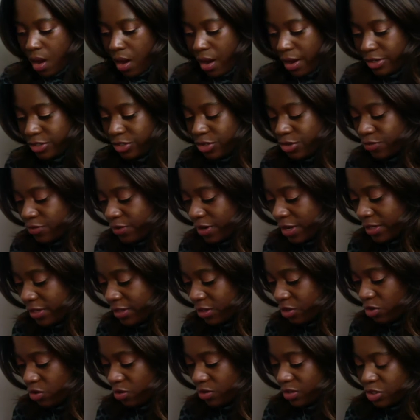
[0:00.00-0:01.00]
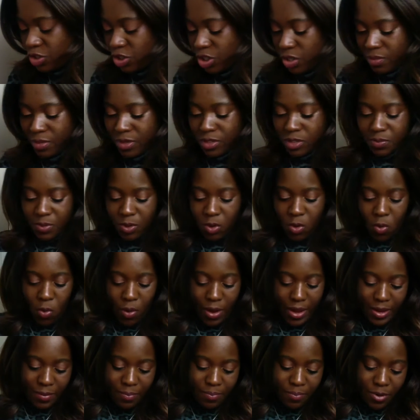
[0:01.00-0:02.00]
I do find the shimmer to be
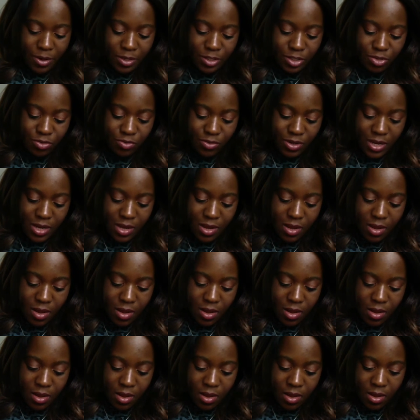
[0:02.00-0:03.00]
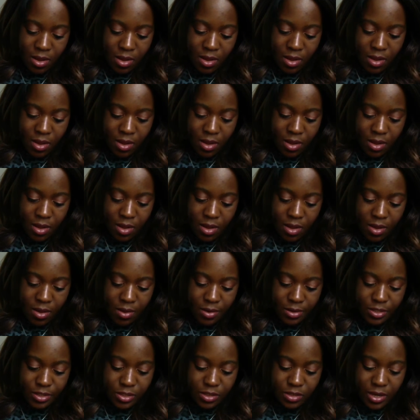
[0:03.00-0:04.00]
quite buttery,
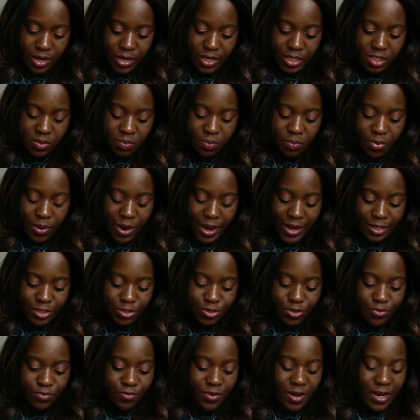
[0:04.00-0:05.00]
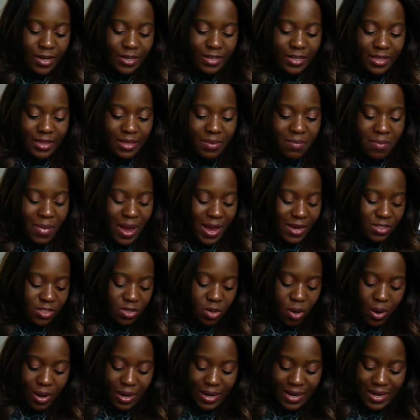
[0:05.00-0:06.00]
which is nice, but I do find that the
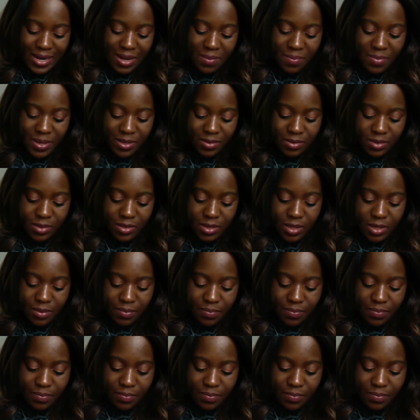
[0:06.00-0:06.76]
mattes are a little bit